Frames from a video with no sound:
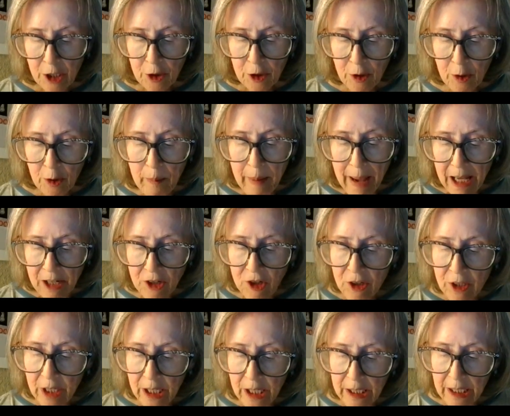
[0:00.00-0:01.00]
You're
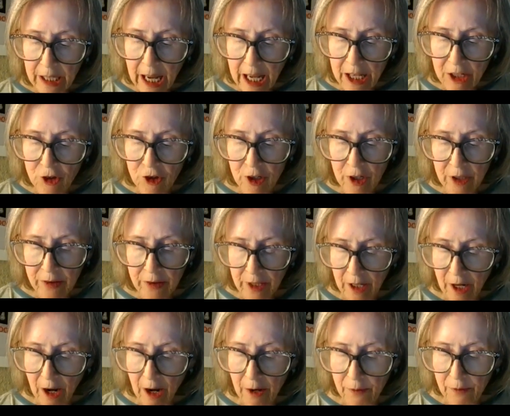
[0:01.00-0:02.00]
imagining an engine
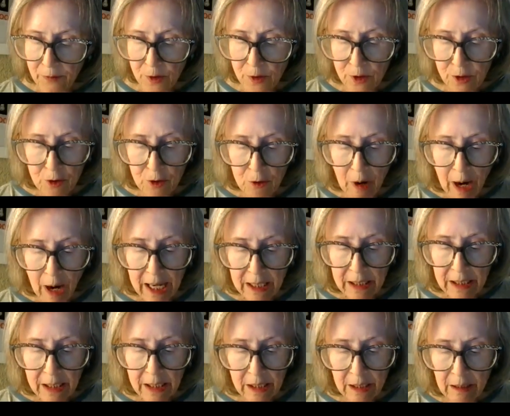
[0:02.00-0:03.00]
that huffs a
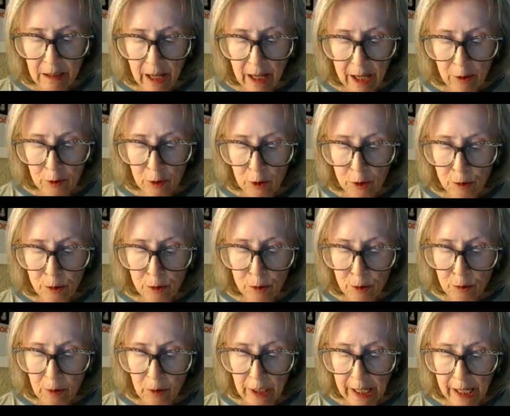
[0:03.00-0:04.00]
dragony cloud
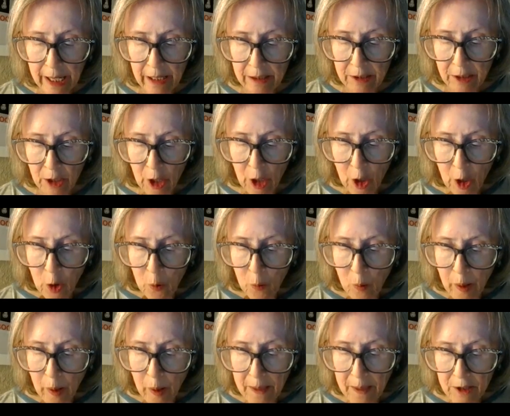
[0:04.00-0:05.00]
cuckoo land,
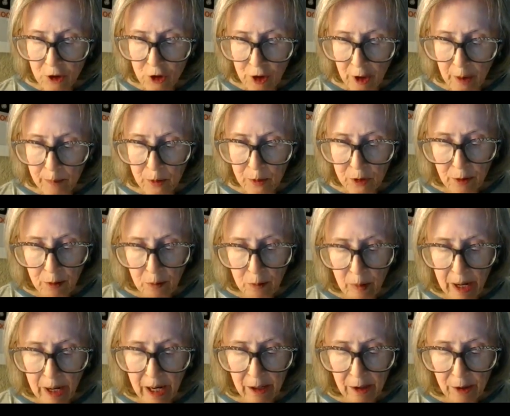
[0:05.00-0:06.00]
one that jumps the
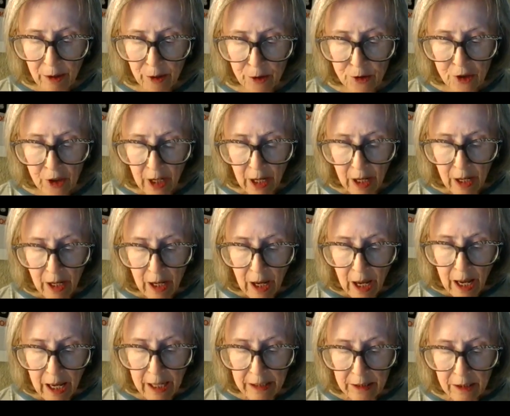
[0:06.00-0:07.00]
rails
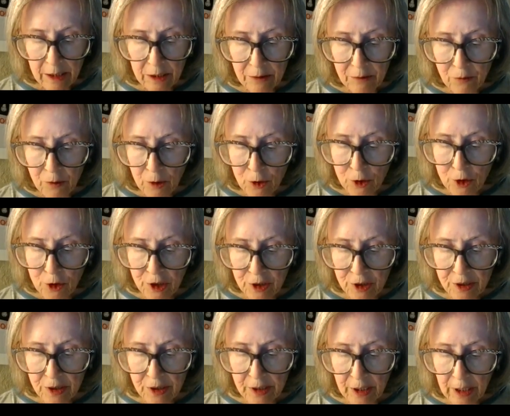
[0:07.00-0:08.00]
and
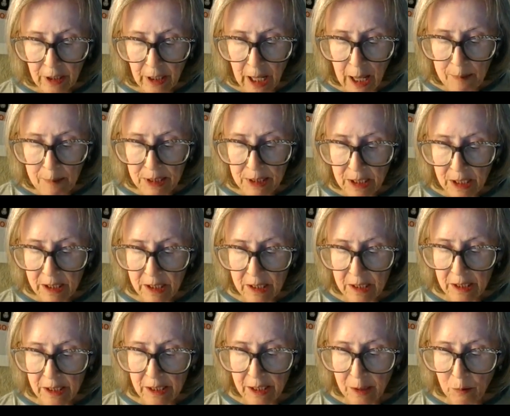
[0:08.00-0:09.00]
converges
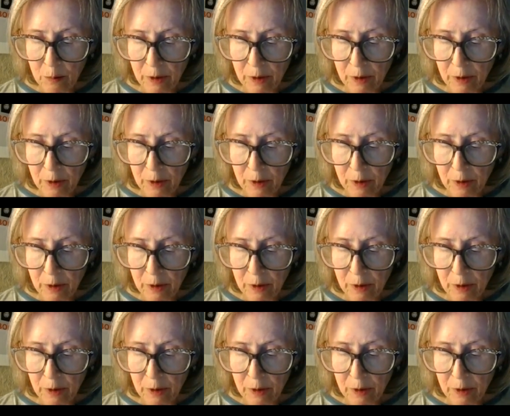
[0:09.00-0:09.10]
calamitously